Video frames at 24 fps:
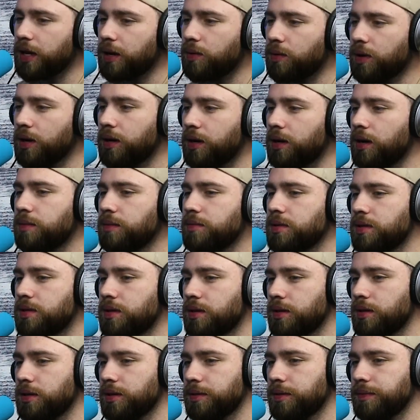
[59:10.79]
like, when it comes
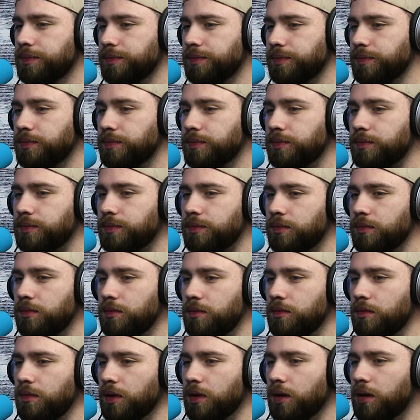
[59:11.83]
to,
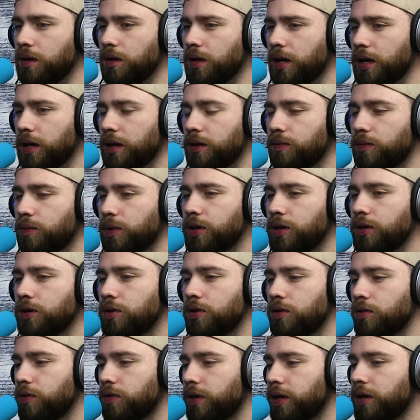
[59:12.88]
like, with your
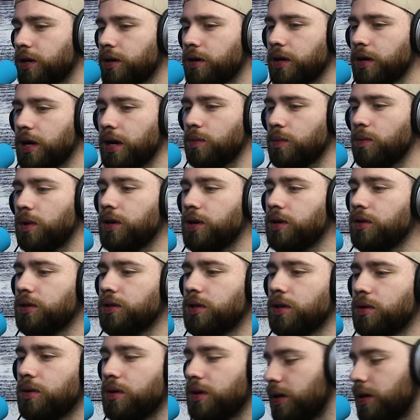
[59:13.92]
career and what you're
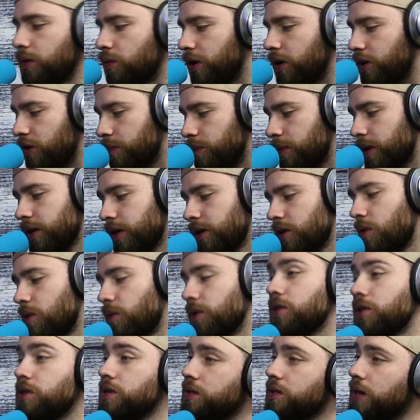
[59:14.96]
doing and what you've been doing,
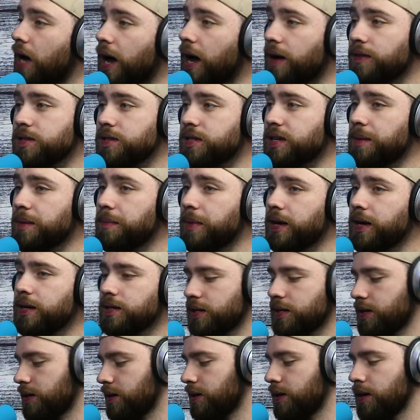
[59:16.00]
which is obviously
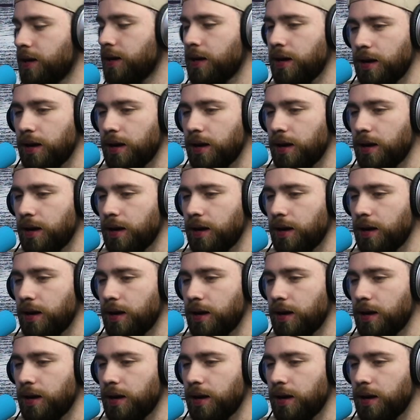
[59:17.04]
amazing,